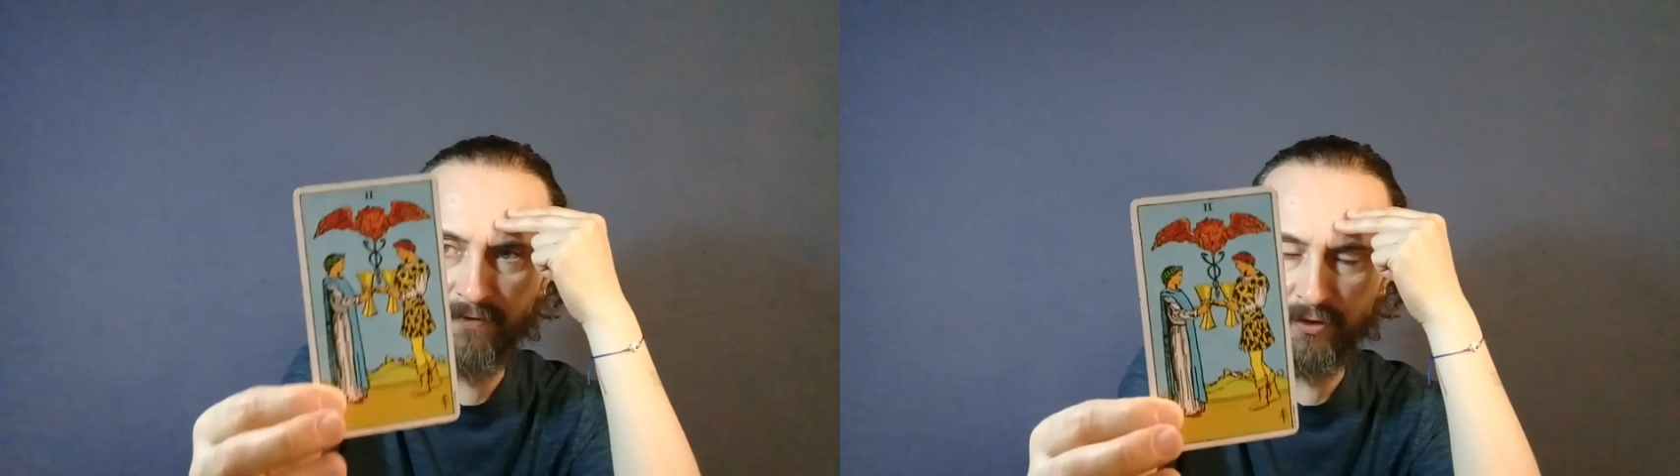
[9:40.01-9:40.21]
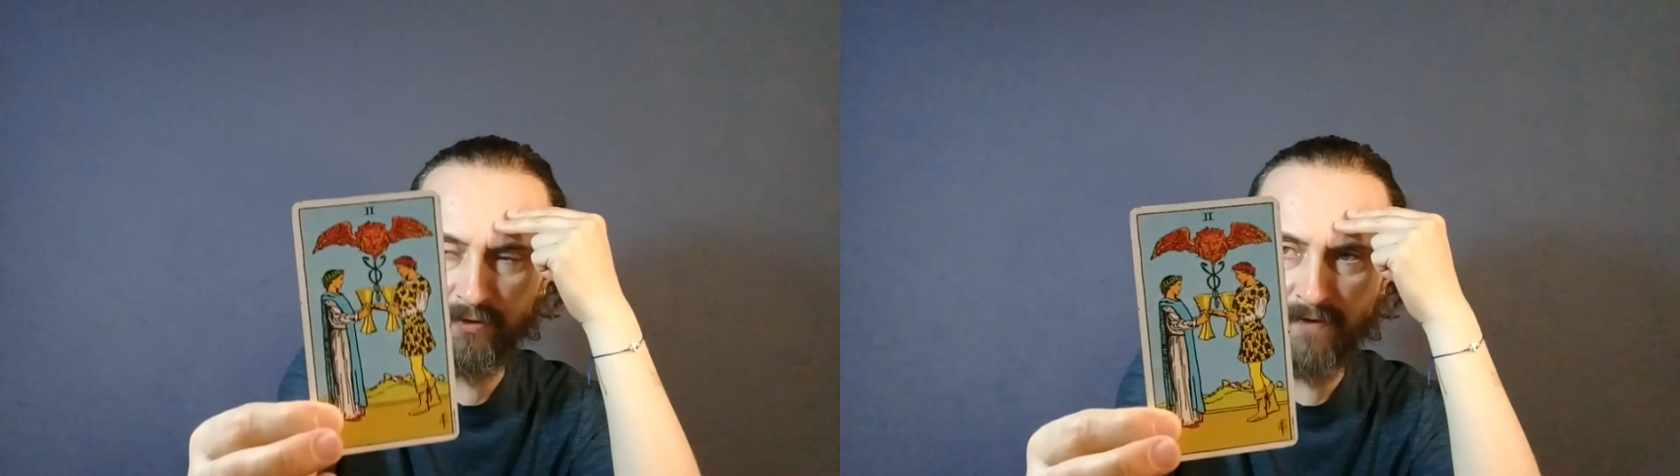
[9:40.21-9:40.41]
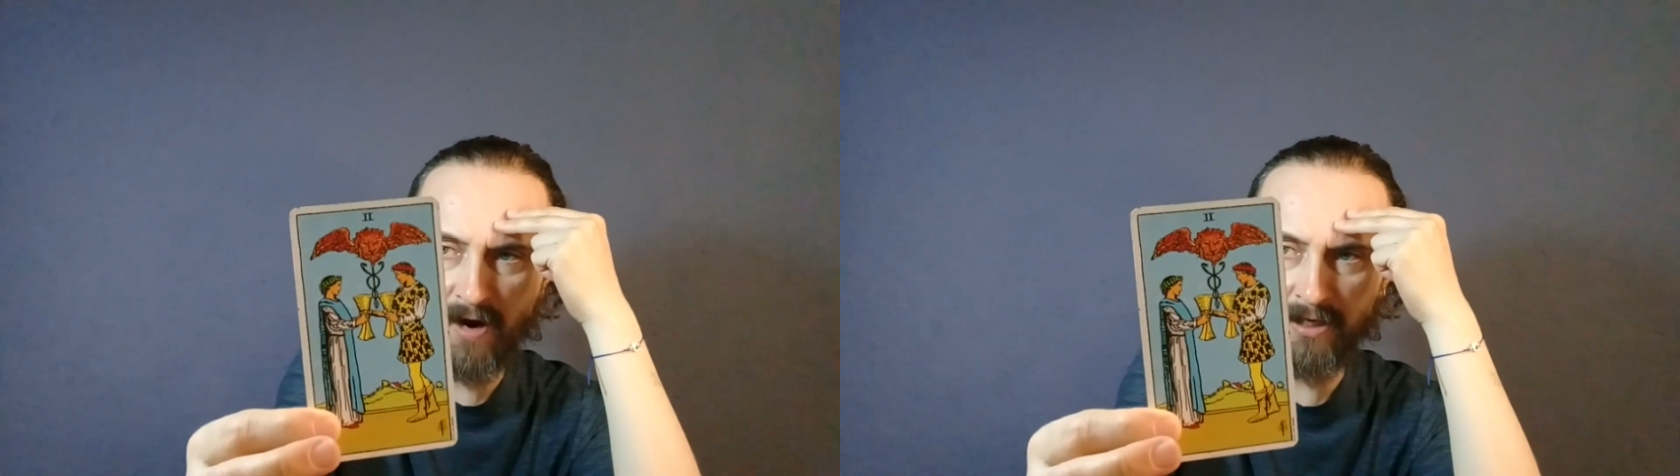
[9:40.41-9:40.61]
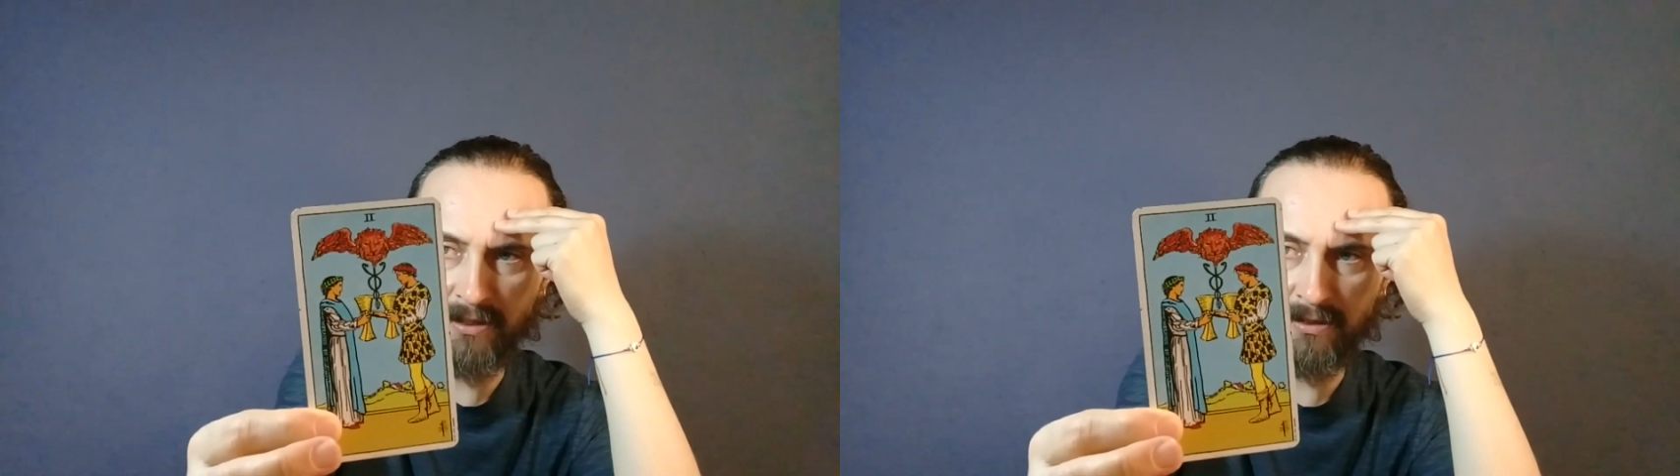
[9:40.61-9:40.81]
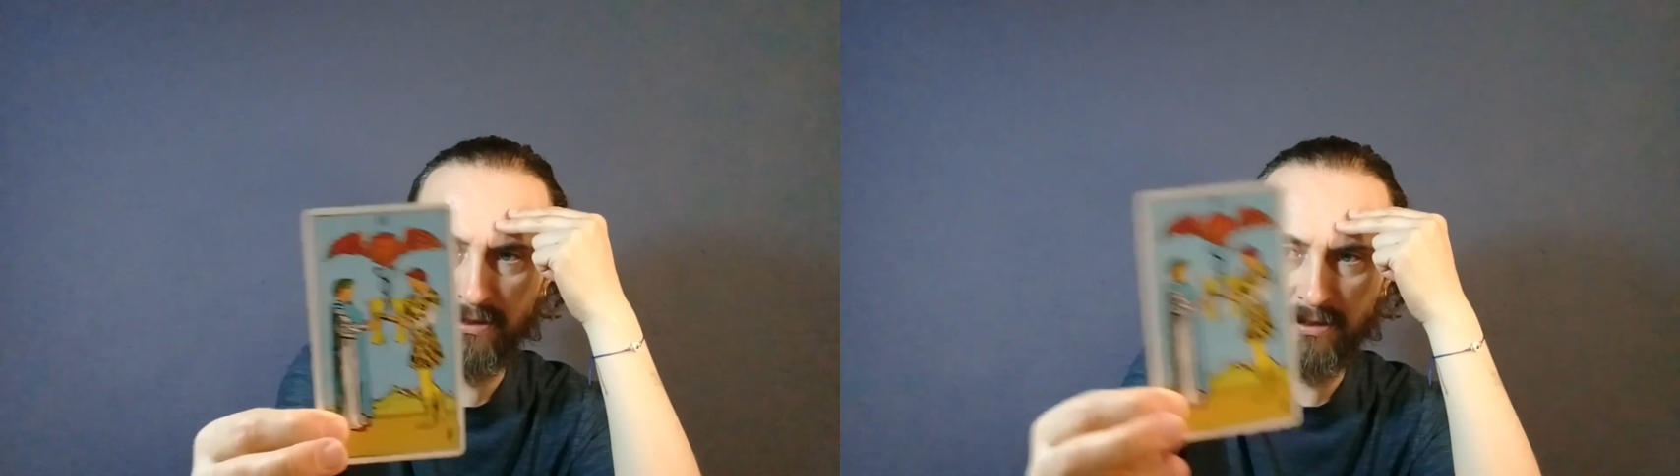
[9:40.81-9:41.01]
your
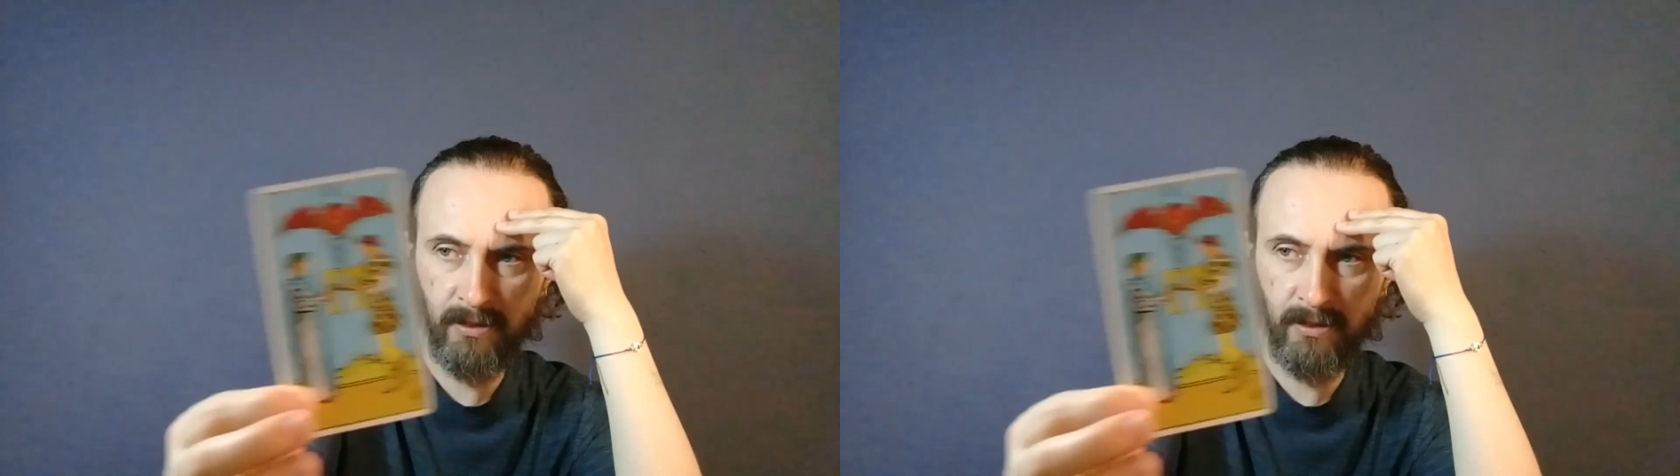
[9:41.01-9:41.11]
divine